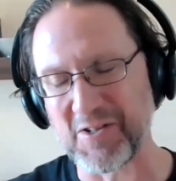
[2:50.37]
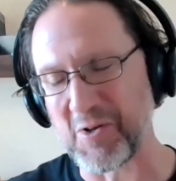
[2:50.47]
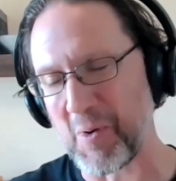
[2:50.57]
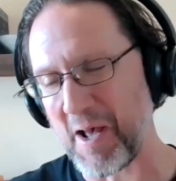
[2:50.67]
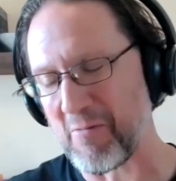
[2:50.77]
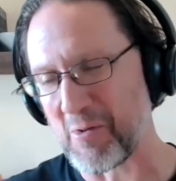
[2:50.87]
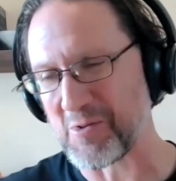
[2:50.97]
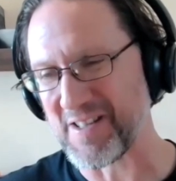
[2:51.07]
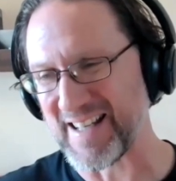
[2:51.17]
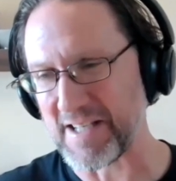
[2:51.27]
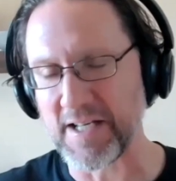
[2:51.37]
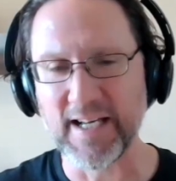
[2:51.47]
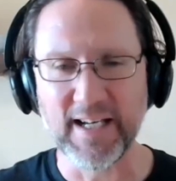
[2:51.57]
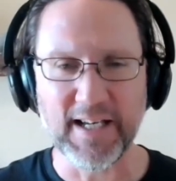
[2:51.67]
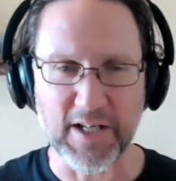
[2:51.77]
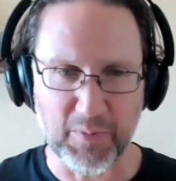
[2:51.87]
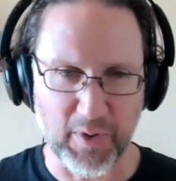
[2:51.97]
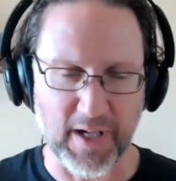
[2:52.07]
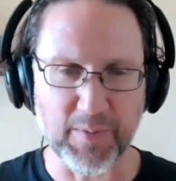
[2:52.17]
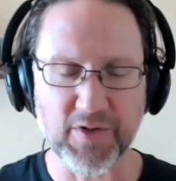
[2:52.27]
don't have those things is
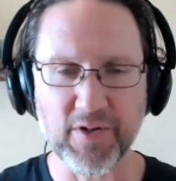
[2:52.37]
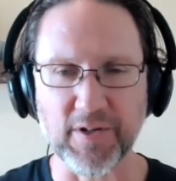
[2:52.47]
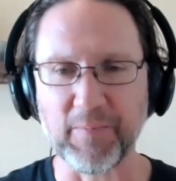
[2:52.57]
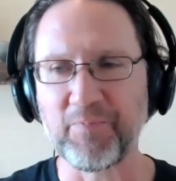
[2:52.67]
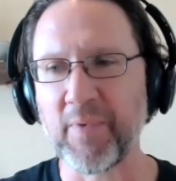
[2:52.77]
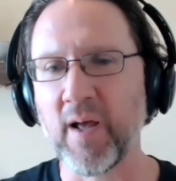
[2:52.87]
pretty absurd.